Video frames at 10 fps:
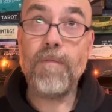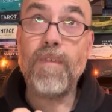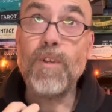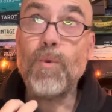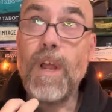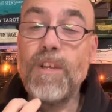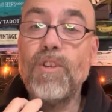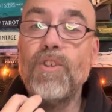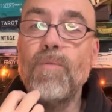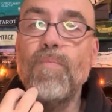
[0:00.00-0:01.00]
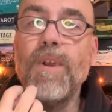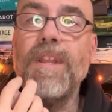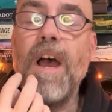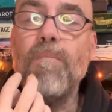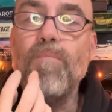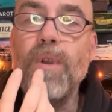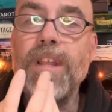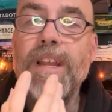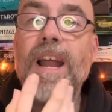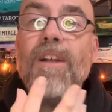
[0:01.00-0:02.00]
visualize as you breathe out,
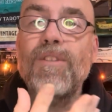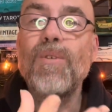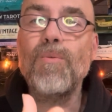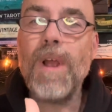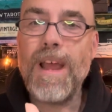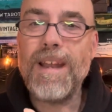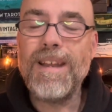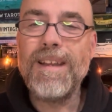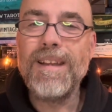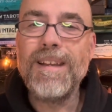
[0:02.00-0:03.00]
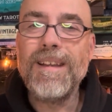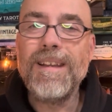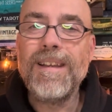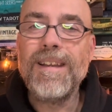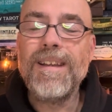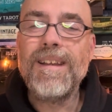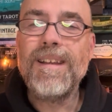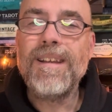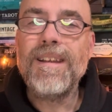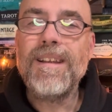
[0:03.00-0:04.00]
breathing out the red.
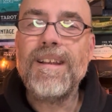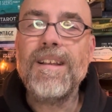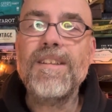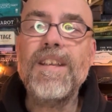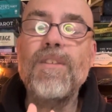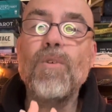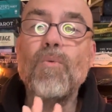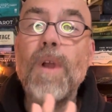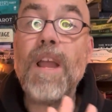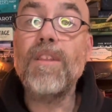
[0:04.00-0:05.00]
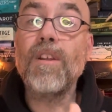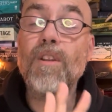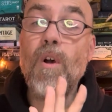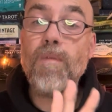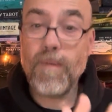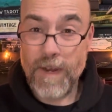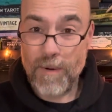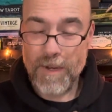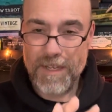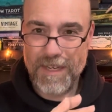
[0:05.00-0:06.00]
See the red, the low
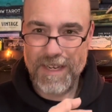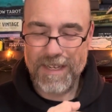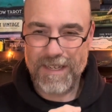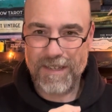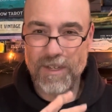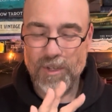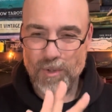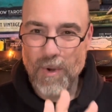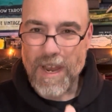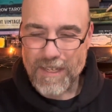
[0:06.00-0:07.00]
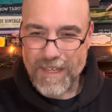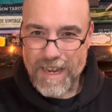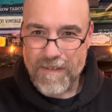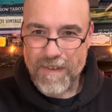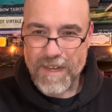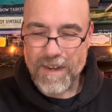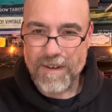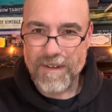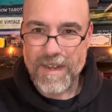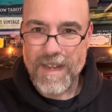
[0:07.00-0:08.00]
frequencies, the stress leaving
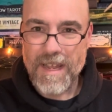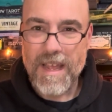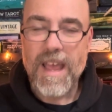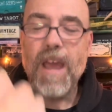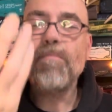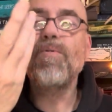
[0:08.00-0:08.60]
you, and